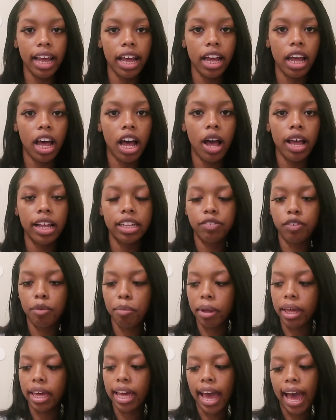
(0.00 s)
I got is
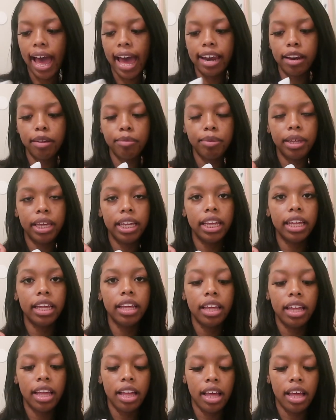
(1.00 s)
from Academy.